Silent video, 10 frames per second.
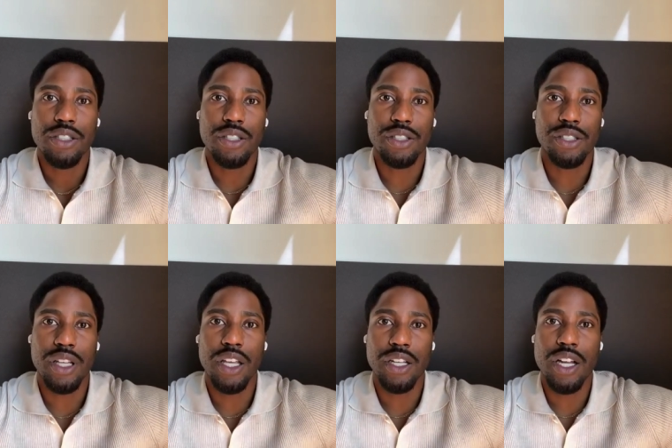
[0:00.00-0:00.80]
to
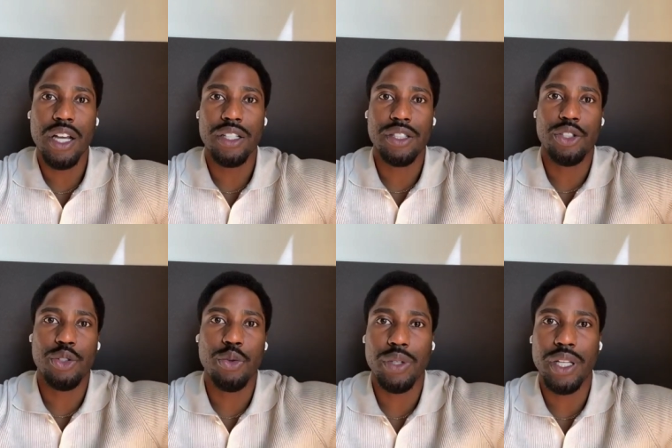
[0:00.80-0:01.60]
sustain an honest and
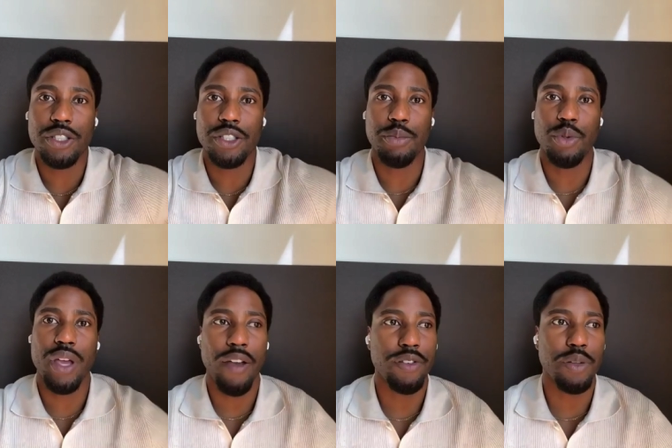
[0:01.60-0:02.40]
true relationship.
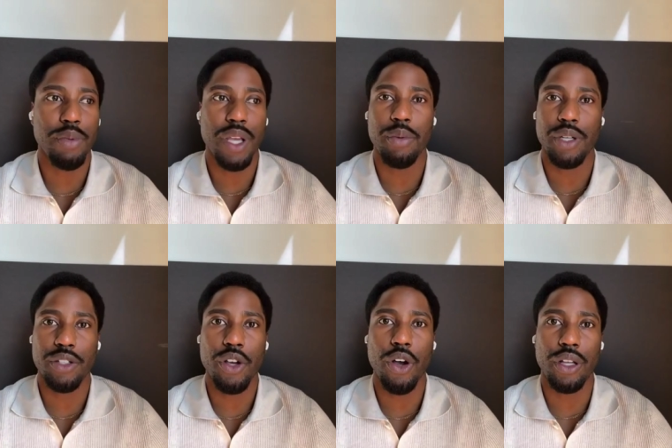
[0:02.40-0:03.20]
You have to be able
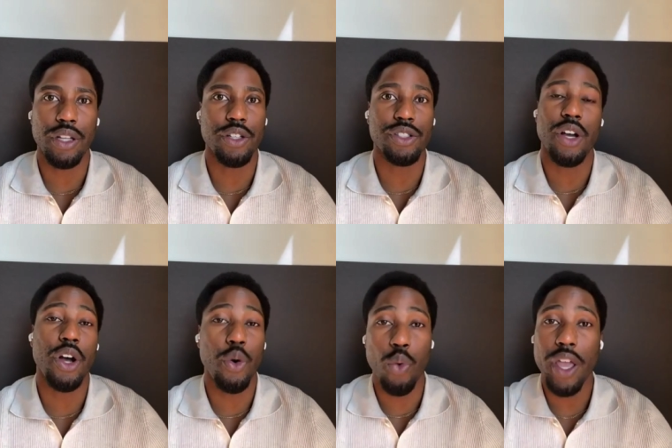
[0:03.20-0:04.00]
to talk. There's
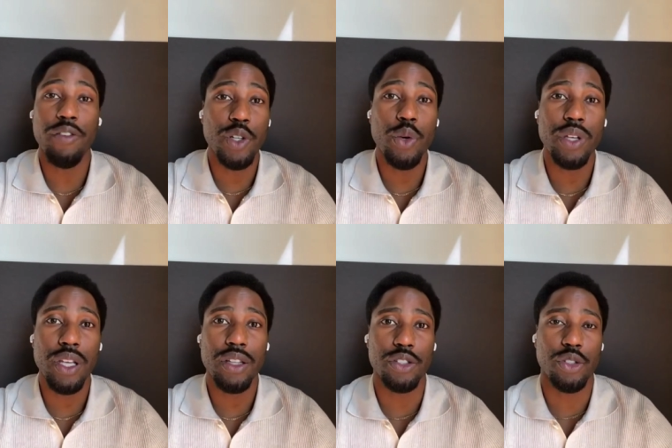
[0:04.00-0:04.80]
not a way of
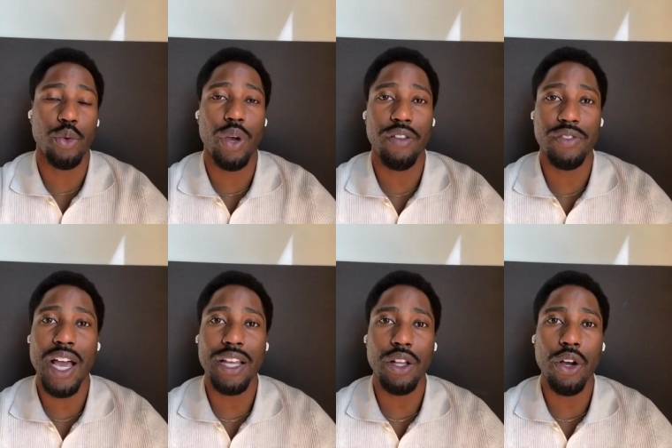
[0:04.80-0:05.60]
doing it. There's a way of
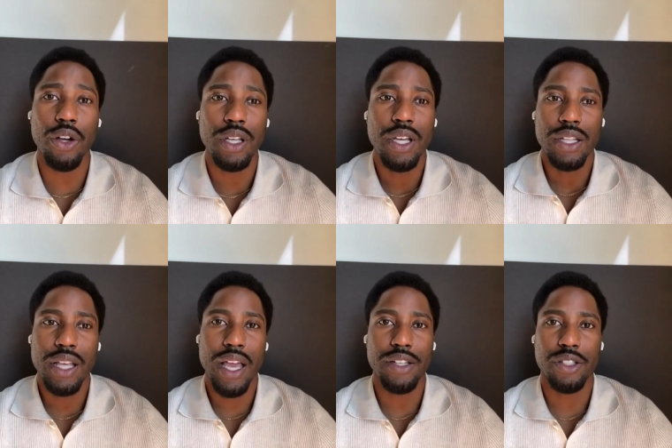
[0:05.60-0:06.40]
dialogue
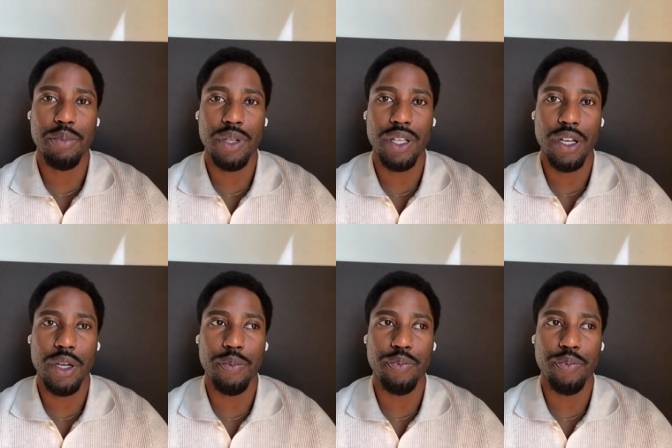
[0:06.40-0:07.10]
that has to be